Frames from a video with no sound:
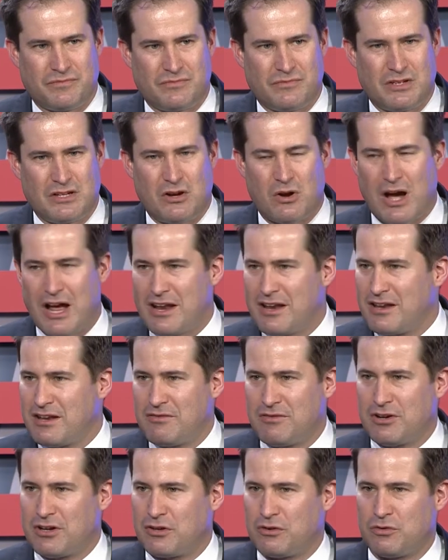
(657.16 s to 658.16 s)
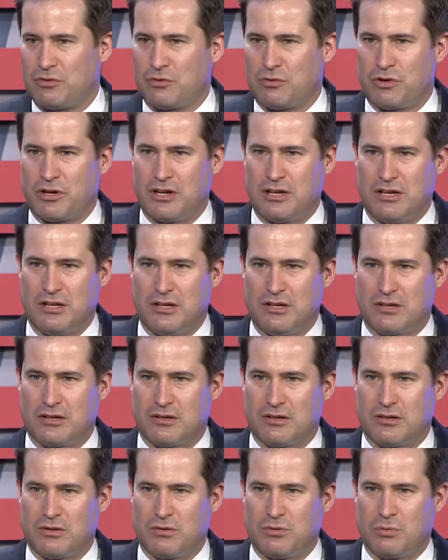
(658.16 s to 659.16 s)
You know, I didn't even agree
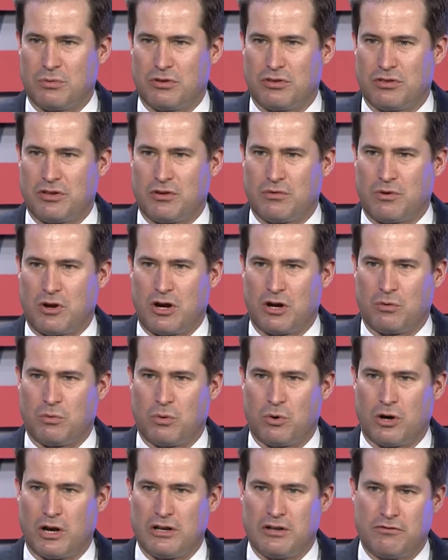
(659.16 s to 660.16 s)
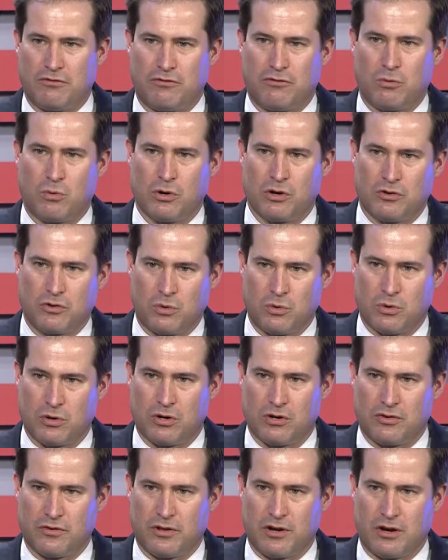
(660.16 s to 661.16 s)
with the Iraq War. I did 4
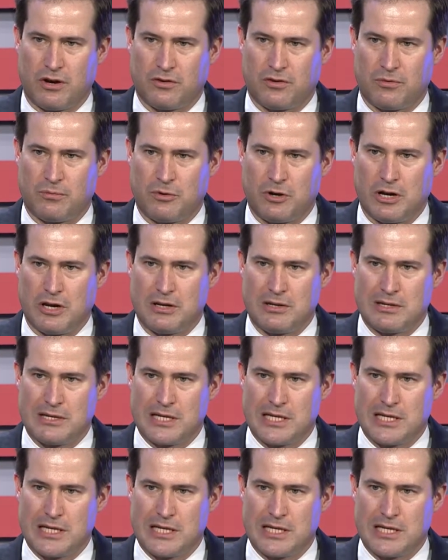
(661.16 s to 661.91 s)
tours there as a Marine.